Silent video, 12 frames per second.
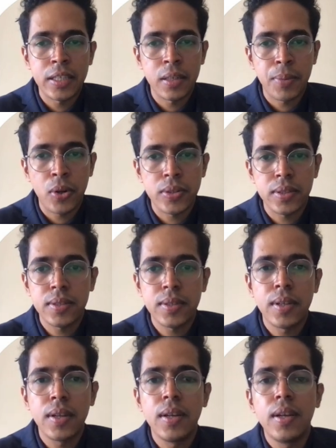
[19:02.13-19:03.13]
process.
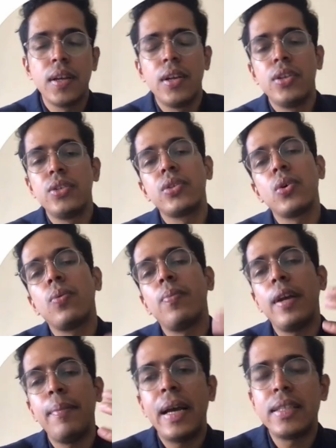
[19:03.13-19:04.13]
So
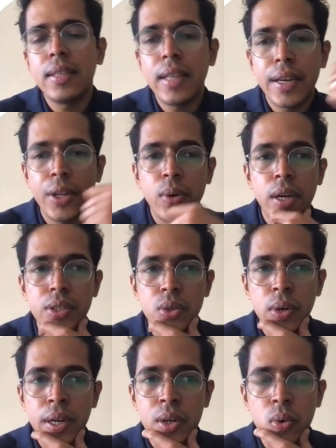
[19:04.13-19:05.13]
imagine that you are a
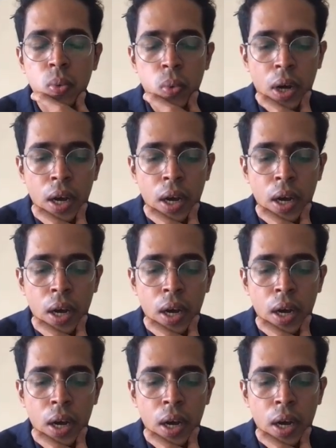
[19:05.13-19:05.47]
student who's